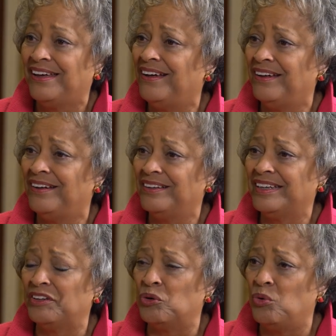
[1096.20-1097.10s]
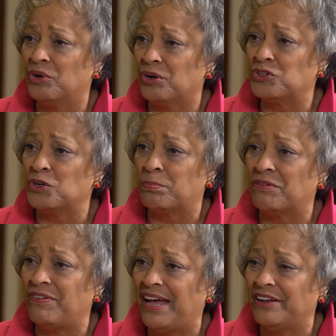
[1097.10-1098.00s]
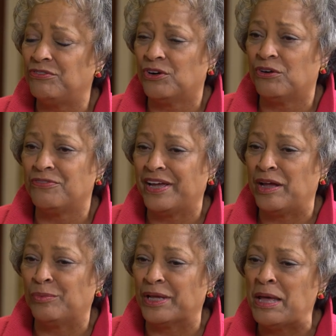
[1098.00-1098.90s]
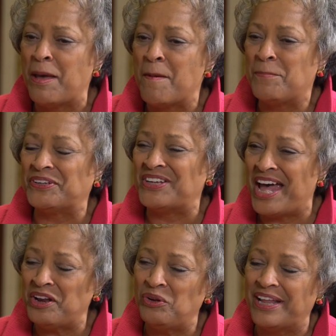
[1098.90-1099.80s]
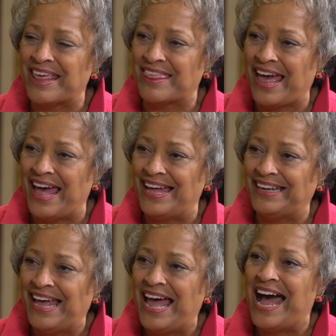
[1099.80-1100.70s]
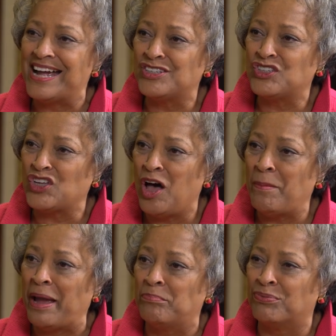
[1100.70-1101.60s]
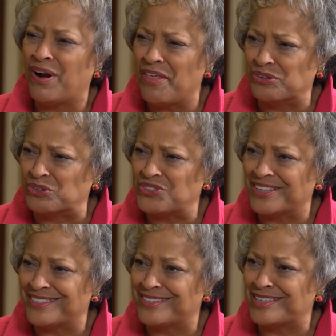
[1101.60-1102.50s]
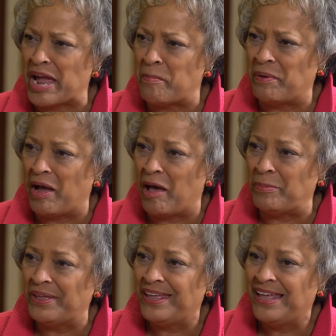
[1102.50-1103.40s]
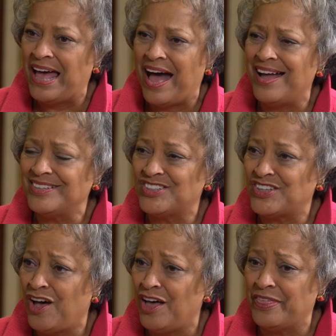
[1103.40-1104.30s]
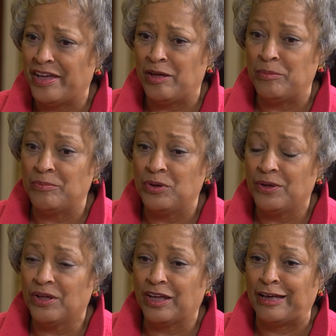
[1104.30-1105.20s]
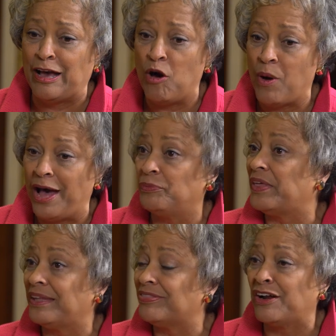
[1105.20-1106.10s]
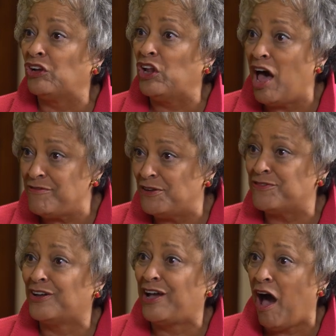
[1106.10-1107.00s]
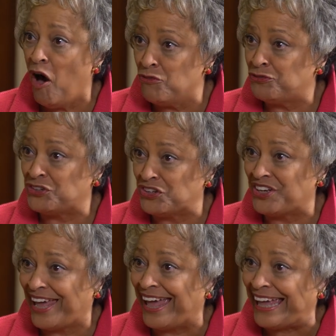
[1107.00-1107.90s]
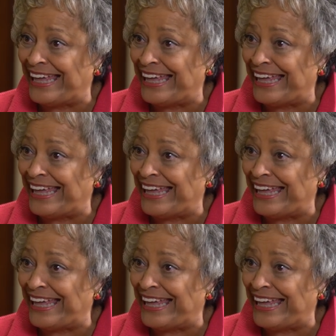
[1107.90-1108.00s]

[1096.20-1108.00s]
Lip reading: in order to provide for her family. But not only that, I saw my brothers step up. I saw them go out. Their love of golf today